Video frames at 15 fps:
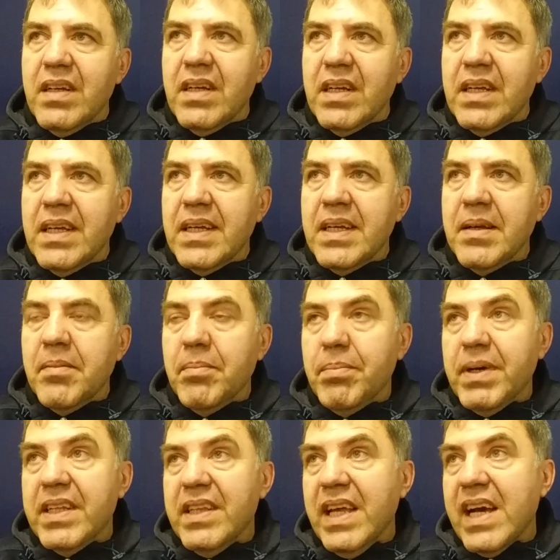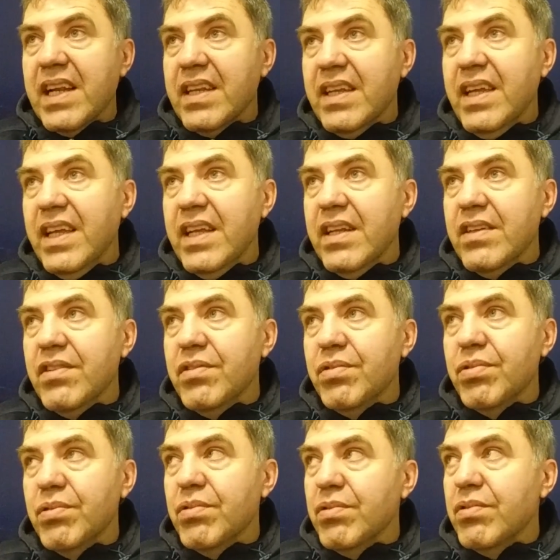But there are kids
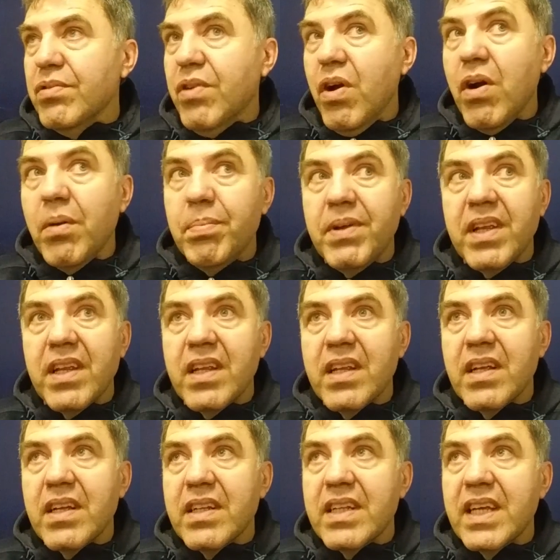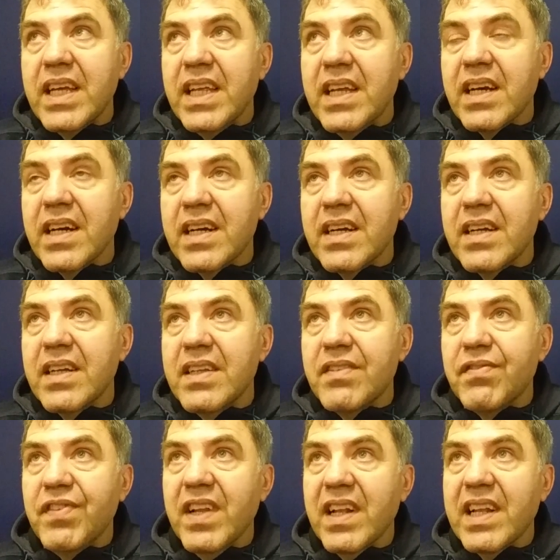who copy. They
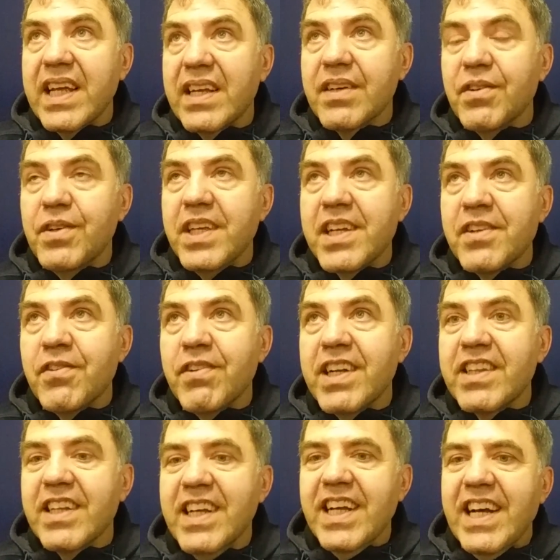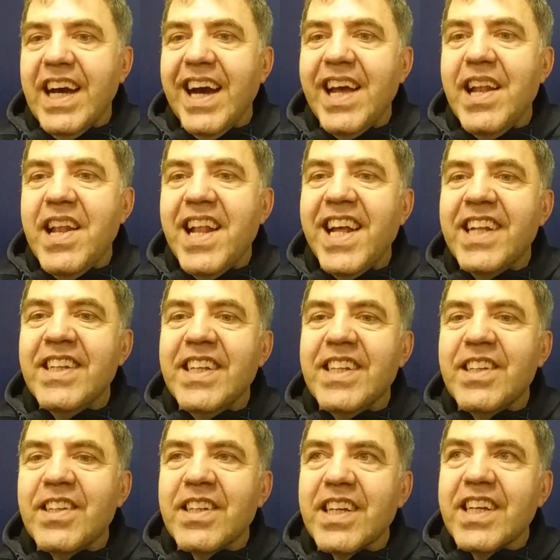feel like, oh, you know what? I landed
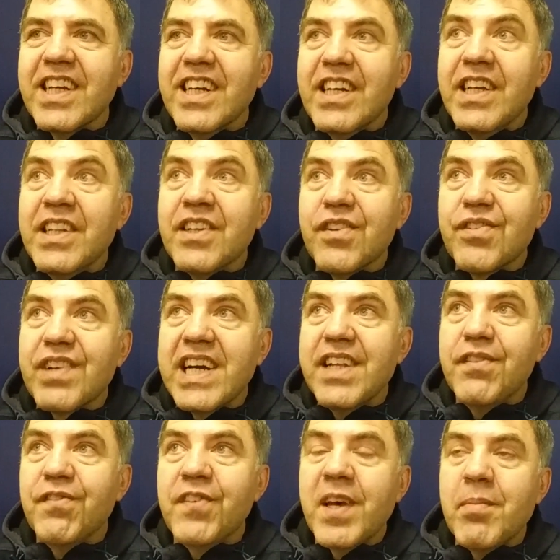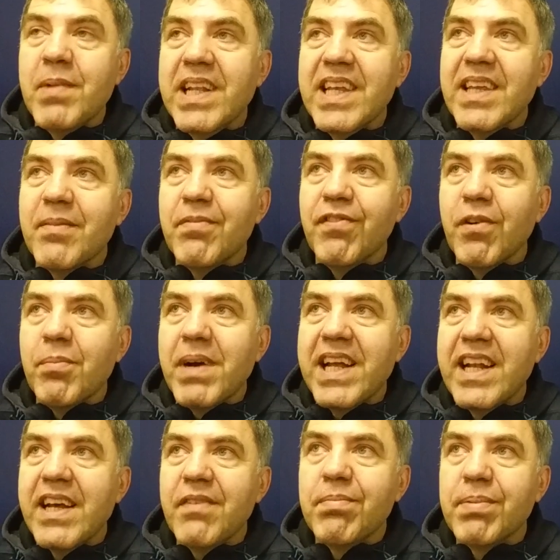in the right family for my
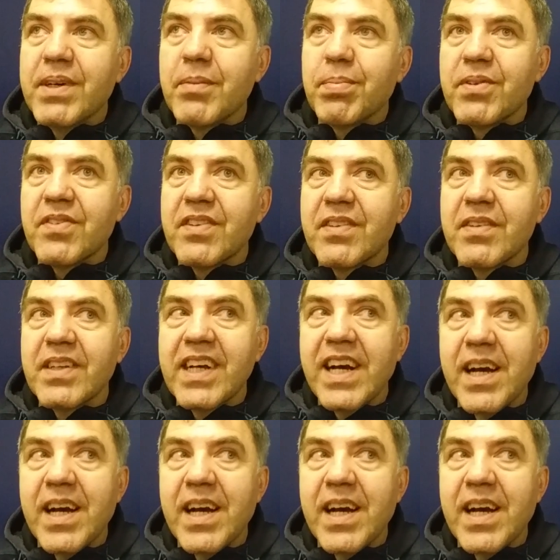life purpose.